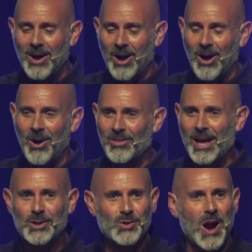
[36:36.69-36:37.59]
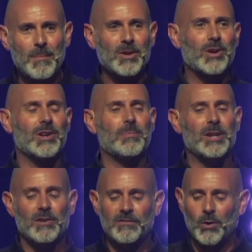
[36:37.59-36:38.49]
All that drama could have been
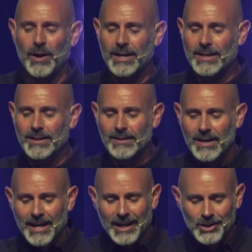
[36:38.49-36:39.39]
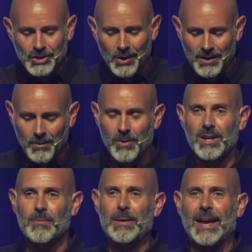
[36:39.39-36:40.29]
avoided, and Jonah would
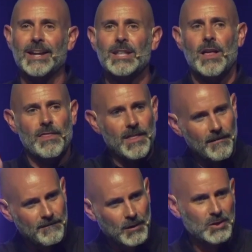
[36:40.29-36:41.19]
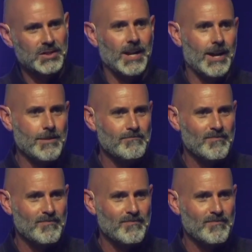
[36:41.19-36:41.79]
have obeyed the first time.